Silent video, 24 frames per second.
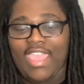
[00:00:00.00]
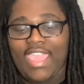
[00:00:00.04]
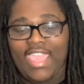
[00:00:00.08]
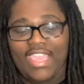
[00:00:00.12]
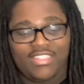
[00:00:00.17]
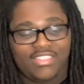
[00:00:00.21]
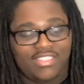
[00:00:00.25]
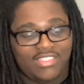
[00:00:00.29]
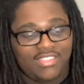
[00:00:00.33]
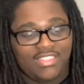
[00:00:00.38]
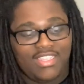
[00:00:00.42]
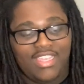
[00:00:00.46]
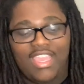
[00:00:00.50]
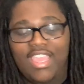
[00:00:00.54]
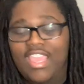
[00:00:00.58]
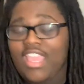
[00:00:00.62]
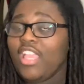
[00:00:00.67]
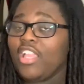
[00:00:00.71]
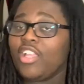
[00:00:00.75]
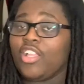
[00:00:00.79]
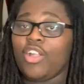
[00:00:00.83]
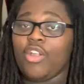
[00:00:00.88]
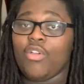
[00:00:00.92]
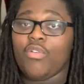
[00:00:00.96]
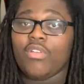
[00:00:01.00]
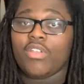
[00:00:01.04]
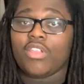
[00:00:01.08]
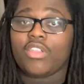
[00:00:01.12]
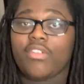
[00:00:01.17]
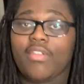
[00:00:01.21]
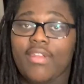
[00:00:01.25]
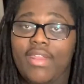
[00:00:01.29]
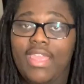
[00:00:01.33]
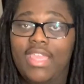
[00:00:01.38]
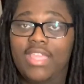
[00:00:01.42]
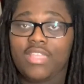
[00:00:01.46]
had you going
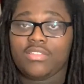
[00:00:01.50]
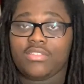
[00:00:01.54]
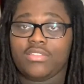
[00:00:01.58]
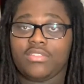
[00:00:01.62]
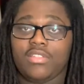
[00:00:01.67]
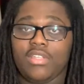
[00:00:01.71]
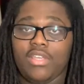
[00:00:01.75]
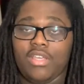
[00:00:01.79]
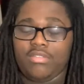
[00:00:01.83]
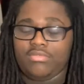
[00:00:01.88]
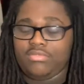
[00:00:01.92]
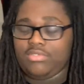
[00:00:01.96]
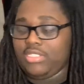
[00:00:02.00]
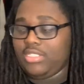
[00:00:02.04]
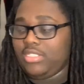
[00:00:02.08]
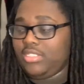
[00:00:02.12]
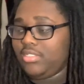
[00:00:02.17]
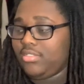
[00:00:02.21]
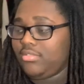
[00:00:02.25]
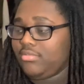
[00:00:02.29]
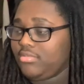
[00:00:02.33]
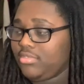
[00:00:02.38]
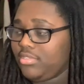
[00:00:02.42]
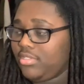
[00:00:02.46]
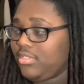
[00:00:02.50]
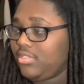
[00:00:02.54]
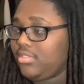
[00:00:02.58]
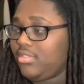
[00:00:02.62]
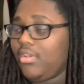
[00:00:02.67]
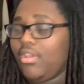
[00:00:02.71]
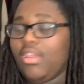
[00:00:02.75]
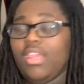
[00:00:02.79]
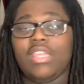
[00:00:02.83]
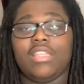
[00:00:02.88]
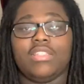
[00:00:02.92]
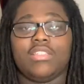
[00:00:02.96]
crazy. You know what I'm saying?
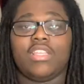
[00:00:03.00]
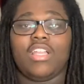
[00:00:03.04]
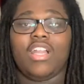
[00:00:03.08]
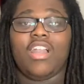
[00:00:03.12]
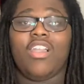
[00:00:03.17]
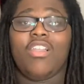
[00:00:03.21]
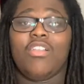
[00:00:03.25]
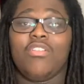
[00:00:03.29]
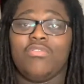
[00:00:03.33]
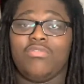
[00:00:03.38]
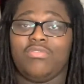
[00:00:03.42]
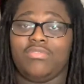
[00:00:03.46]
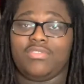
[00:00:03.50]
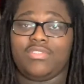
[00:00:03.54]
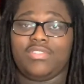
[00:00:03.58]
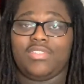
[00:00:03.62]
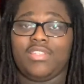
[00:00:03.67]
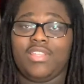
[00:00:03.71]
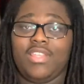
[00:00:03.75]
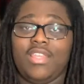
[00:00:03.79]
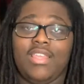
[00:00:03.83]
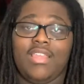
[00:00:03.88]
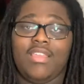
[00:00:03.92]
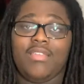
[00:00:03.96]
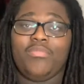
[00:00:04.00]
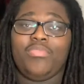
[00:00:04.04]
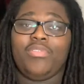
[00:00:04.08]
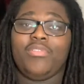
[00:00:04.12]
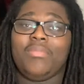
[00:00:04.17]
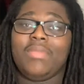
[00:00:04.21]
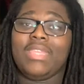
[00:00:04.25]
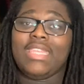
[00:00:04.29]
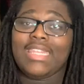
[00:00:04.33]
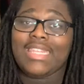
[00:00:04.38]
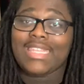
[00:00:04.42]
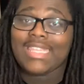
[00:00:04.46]
Hey, coach,
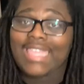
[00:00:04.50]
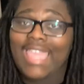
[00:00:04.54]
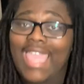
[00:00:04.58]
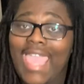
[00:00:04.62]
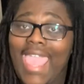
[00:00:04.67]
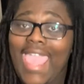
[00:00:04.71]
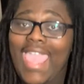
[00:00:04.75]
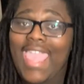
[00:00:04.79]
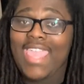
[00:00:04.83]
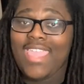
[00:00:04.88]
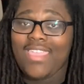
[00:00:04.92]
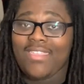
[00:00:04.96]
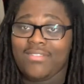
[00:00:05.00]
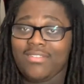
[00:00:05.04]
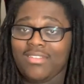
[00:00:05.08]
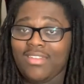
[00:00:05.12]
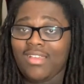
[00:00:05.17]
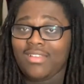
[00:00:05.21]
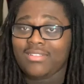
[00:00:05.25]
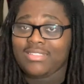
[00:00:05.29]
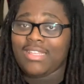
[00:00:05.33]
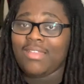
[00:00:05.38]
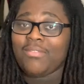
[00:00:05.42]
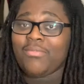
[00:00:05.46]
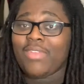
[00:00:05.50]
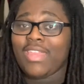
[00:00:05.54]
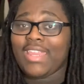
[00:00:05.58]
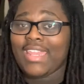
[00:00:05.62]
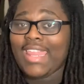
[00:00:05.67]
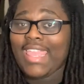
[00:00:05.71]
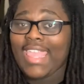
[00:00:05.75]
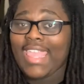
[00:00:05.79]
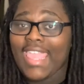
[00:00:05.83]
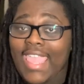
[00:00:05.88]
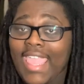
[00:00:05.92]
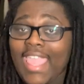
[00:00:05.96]
put me in the game. You know, I'm
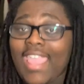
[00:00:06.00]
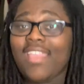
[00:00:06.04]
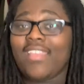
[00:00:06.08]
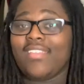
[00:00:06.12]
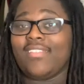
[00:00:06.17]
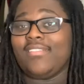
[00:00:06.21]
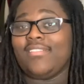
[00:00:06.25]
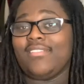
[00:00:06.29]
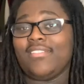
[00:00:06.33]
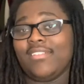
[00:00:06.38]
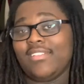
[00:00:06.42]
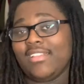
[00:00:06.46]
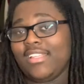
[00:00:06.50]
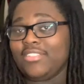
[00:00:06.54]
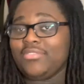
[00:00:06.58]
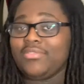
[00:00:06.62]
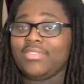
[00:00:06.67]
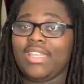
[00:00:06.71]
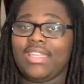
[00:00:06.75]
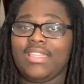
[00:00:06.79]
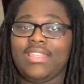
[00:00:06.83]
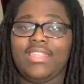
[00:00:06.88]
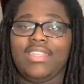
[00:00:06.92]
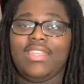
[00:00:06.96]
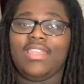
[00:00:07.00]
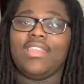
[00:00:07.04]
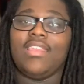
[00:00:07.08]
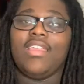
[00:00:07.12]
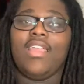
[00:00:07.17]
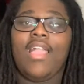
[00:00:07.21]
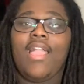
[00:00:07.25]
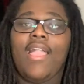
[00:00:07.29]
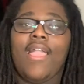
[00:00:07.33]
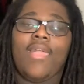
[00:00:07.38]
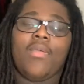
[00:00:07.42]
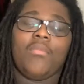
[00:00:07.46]
ready to eat. And that's what I did.
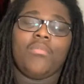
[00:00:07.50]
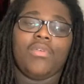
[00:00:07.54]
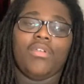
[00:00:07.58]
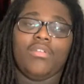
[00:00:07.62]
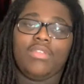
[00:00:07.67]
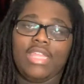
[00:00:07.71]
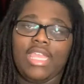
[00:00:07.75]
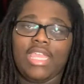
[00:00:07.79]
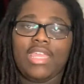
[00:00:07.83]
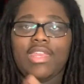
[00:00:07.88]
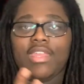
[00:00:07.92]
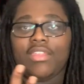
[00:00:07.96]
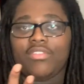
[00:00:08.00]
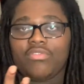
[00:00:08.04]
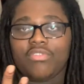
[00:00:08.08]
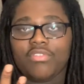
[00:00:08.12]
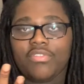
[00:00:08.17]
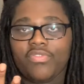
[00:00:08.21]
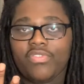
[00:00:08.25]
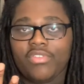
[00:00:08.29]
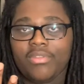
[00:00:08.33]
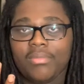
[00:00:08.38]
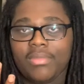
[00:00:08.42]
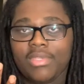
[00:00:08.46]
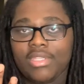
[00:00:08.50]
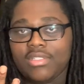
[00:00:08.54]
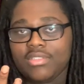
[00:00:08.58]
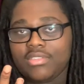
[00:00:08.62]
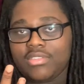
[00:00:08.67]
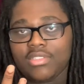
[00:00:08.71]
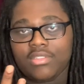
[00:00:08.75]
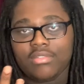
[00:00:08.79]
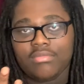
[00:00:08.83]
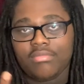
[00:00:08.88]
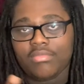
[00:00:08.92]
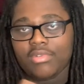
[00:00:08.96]
But I only ate out 3 females.
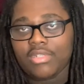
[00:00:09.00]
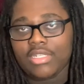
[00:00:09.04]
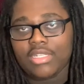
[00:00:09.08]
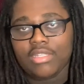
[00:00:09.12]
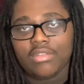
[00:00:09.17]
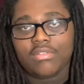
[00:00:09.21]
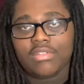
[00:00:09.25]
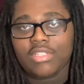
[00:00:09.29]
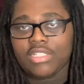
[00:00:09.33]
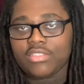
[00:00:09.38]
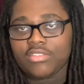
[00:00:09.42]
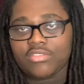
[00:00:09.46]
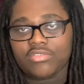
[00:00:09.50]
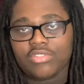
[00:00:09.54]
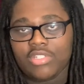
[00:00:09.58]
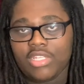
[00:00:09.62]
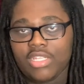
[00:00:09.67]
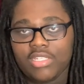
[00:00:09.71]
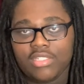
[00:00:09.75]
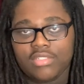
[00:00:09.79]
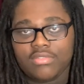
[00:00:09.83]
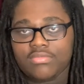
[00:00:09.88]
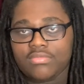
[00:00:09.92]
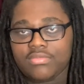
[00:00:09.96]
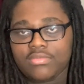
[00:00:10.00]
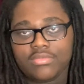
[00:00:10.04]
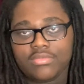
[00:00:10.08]
So, bro, don't get to trying to,